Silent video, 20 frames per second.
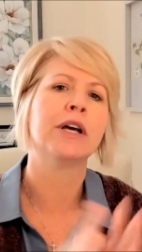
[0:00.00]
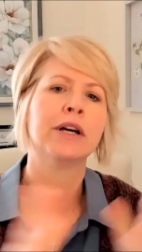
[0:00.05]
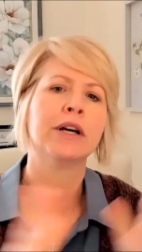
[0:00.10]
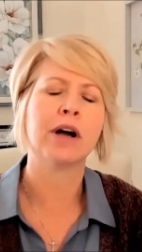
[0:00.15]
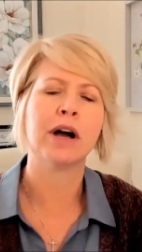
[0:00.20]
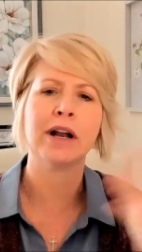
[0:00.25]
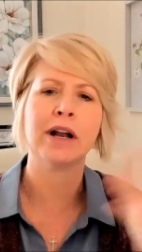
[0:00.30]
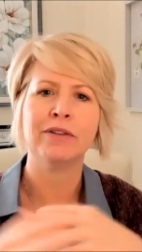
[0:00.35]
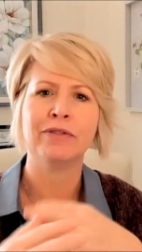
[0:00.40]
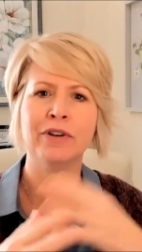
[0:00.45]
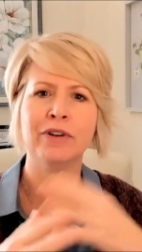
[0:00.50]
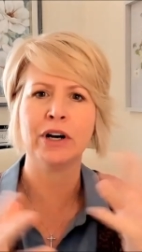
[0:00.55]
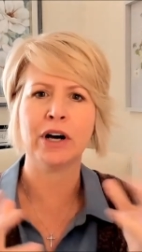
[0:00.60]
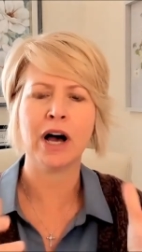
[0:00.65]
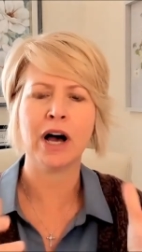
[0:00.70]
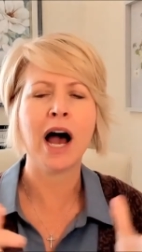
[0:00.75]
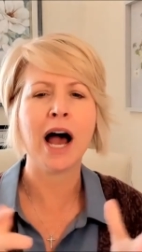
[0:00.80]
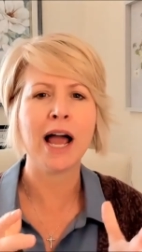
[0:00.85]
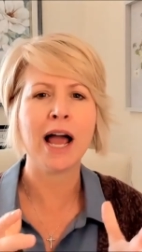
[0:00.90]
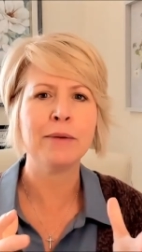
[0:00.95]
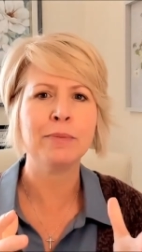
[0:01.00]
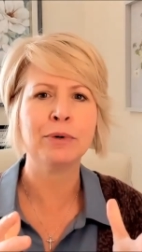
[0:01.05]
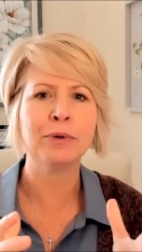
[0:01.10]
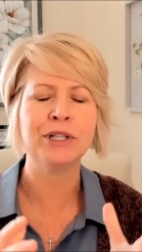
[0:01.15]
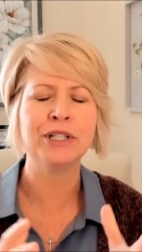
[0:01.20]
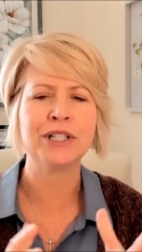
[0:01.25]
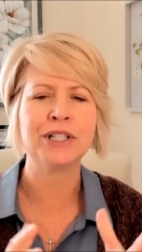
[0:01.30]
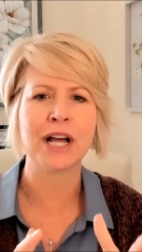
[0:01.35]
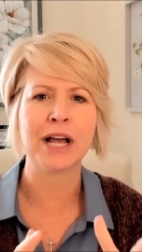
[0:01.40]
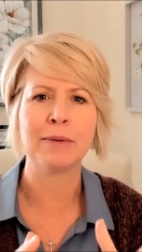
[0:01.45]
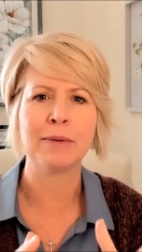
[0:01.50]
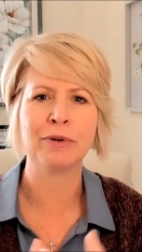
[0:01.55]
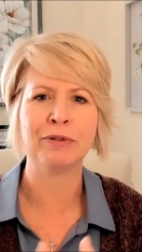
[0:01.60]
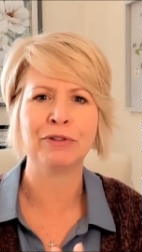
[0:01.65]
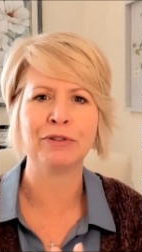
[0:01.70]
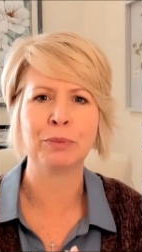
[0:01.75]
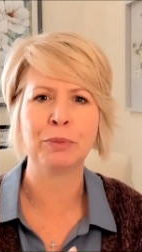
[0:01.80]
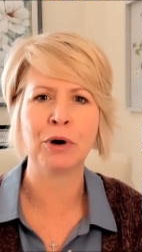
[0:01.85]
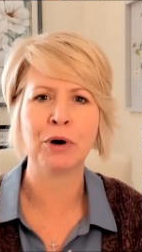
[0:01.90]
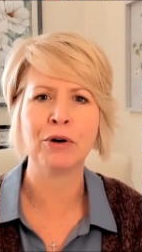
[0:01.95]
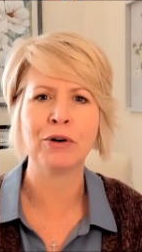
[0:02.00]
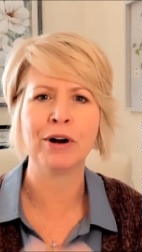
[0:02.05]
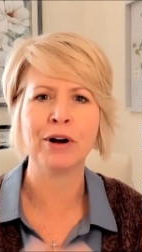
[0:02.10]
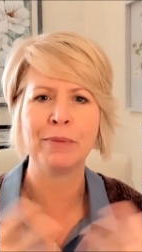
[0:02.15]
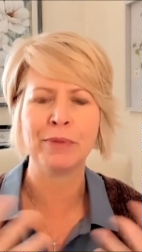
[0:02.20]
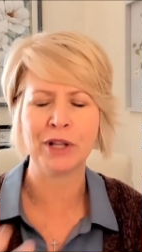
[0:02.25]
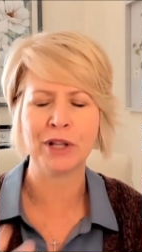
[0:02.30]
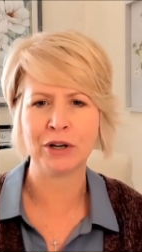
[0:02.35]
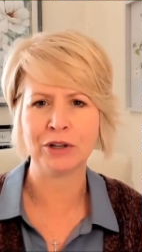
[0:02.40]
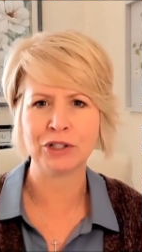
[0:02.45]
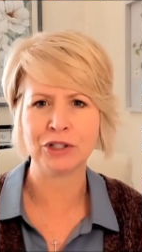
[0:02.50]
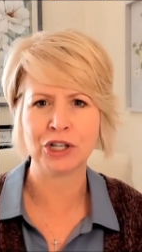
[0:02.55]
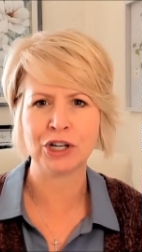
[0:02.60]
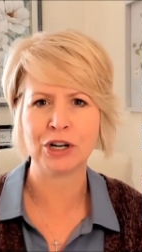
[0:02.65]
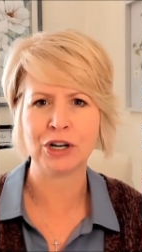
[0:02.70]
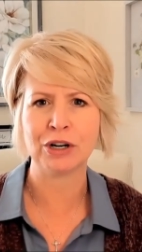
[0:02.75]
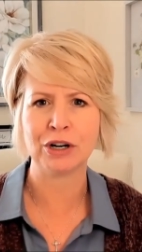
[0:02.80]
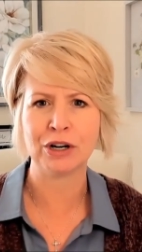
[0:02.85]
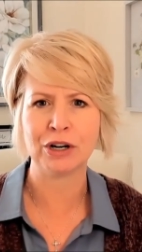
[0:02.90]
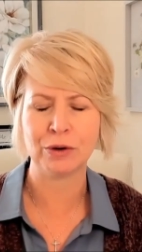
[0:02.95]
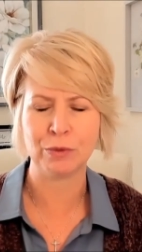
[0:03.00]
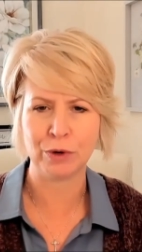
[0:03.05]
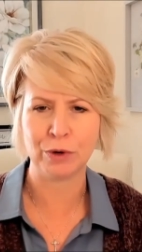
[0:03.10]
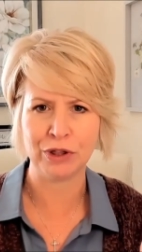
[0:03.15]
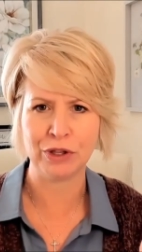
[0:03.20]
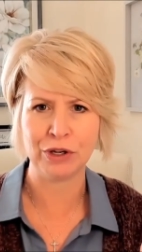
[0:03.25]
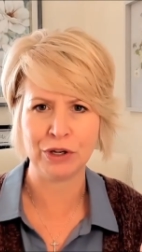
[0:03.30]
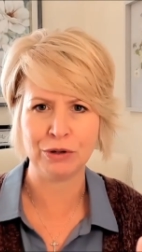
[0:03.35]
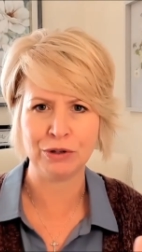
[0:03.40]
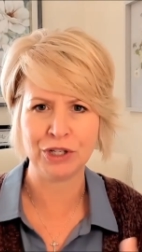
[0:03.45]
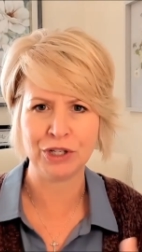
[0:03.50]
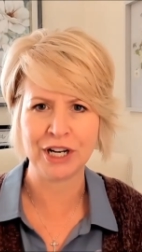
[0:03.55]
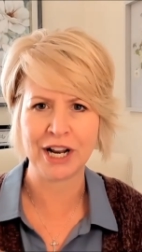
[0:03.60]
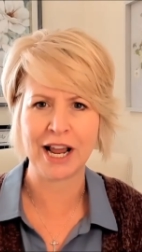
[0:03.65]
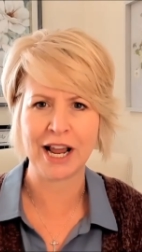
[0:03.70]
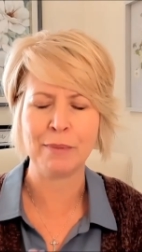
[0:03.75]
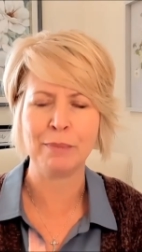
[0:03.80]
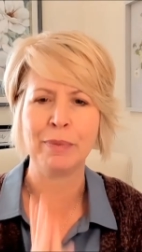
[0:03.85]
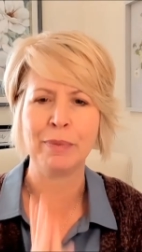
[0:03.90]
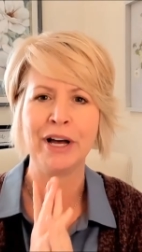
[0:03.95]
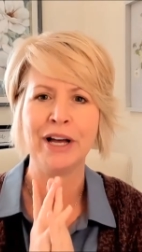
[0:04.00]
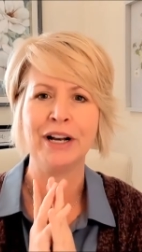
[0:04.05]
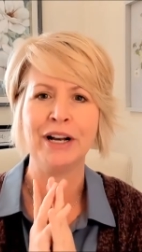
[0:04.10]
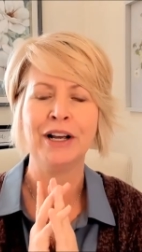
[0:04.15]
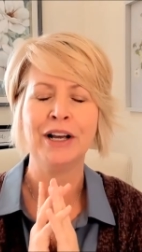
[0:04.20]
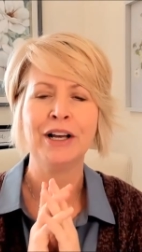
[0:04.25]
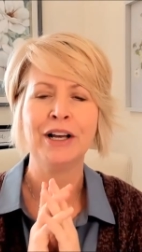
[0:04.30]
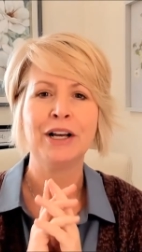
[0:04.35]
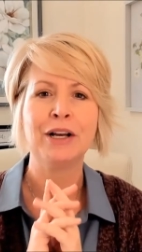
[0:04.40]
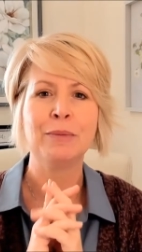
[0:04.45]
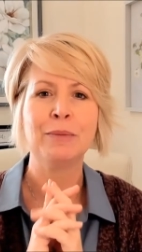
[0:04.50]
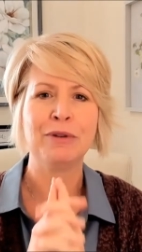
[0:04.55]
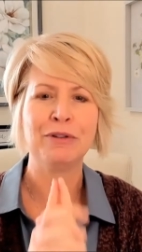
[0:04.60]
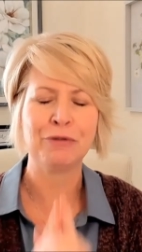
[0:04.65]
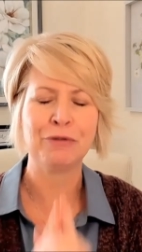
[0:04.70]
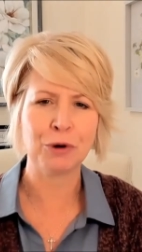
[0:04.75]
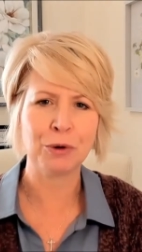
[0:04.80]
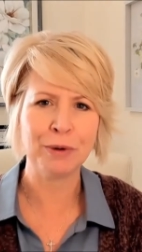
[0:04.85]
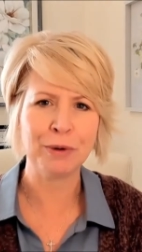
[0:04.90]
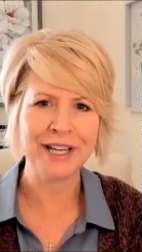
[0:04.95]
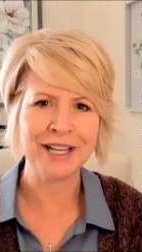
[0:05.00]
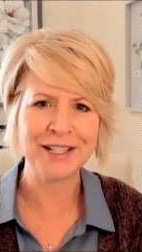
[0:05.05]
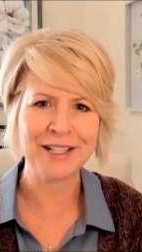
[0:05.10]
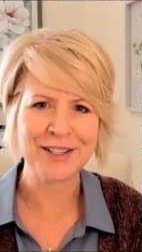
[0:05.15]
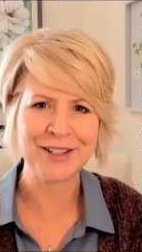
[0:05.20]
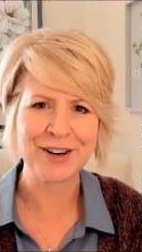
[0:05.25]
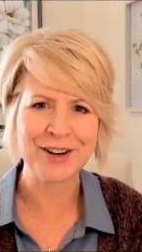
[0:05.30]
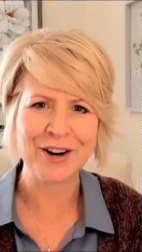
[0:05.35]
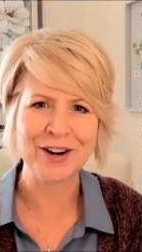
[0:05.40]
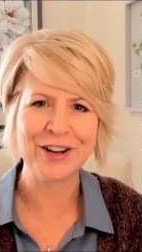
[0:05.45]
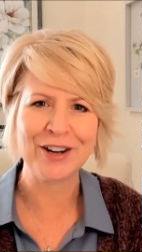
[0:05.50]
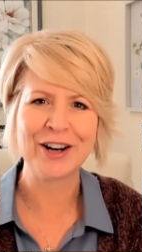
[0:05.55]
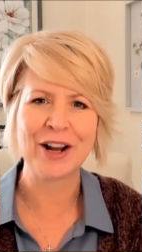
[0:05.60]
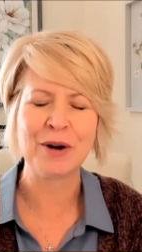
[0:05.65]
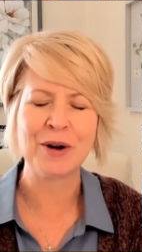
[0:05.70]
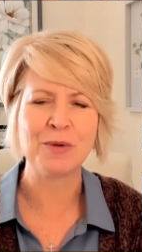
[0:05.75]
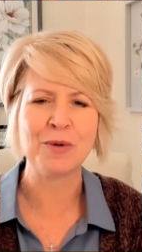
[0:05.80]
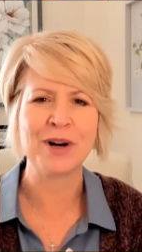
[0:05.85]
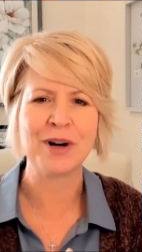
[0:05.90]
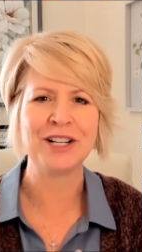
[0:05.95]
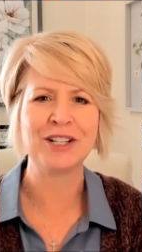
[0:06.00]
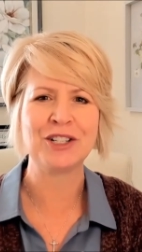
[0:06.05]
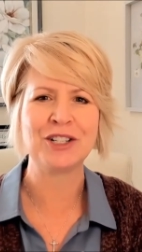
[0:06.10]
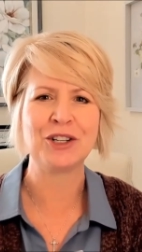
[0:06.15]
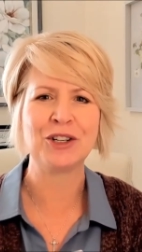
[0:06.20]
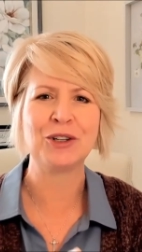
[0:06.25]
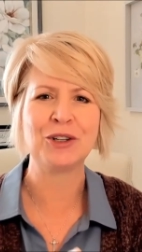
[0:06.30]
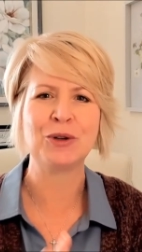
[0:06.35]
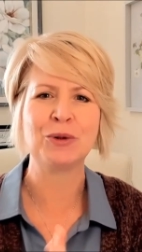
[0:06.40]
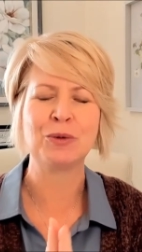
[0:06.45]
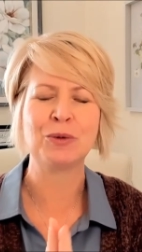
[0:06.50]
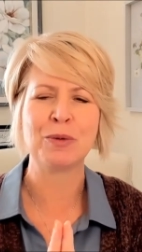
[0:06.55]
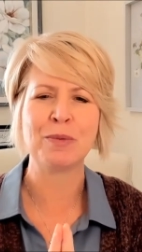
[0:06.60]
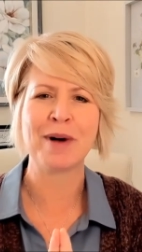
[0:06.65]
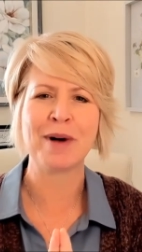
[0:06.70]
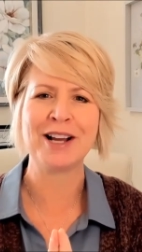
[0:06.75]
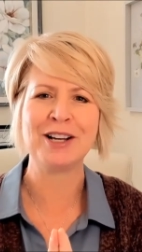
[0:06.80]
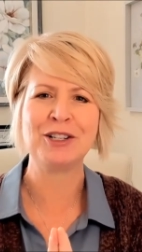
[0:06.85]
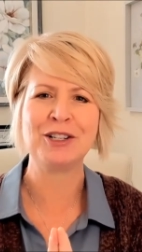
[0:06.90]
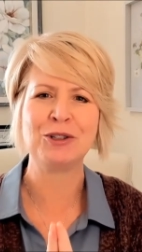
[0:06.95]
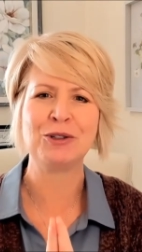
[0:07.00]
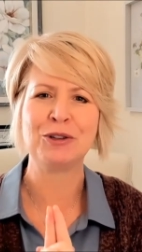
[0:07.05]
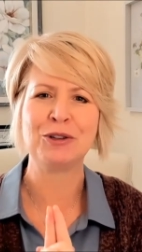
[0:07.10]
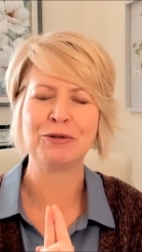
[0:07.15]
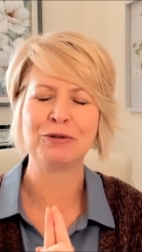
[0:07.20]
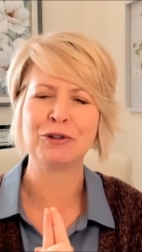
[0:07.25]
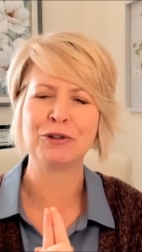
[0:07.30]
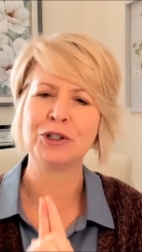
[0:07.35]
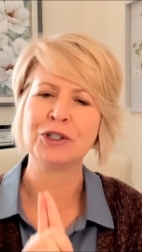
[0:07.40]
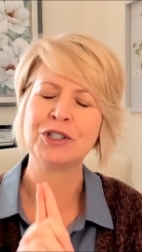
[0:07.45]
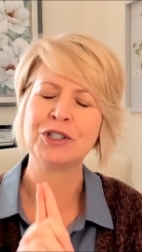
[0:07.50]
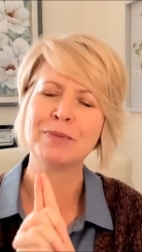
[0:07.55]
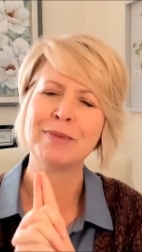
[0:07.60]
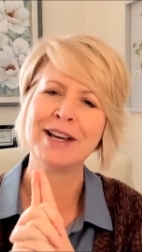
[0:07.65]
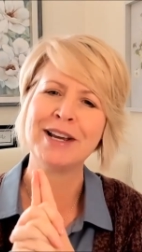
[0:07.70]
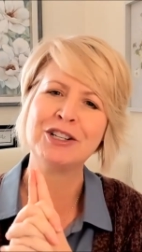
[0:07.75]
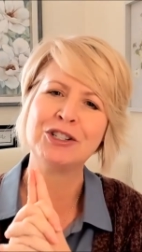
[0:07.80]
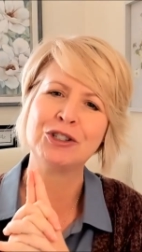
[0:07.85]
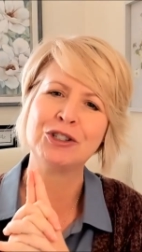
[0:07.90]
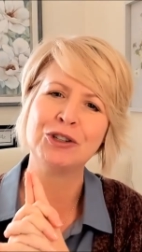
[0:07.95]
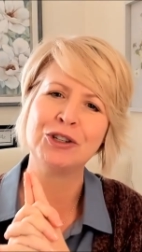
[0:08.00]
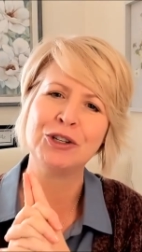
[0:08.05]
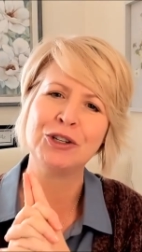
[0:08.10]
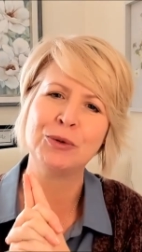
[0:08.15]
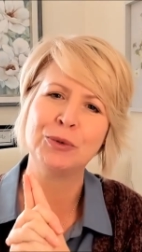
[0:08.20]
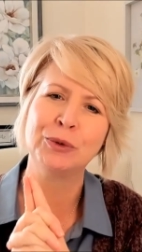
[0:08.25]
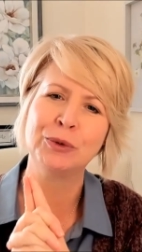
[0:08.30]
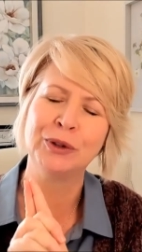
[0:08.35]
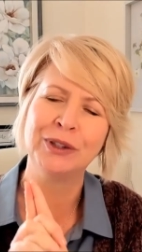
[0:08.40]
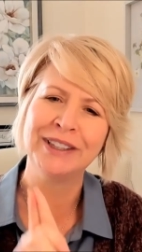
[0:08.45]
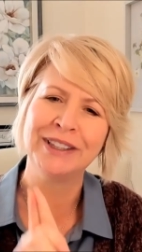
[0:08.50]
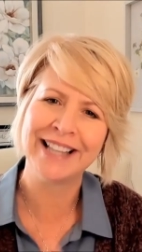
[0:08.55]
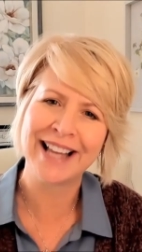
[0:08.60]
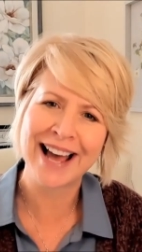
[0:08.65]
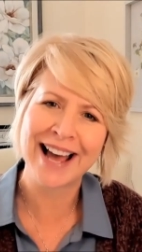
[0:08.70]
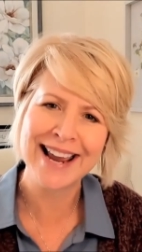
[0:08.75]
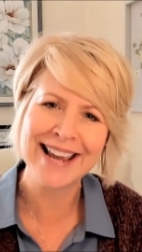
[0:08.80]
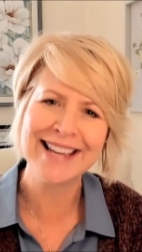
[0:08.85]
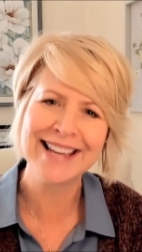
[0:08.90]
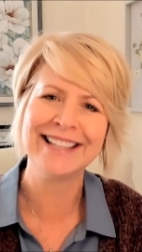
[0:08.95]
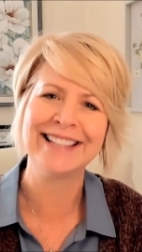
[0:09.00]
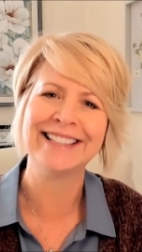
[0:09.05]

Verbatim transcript: kind of a hybrid type of a program that I'll share with you today. But before we get started, I want to remind you to first make sure you like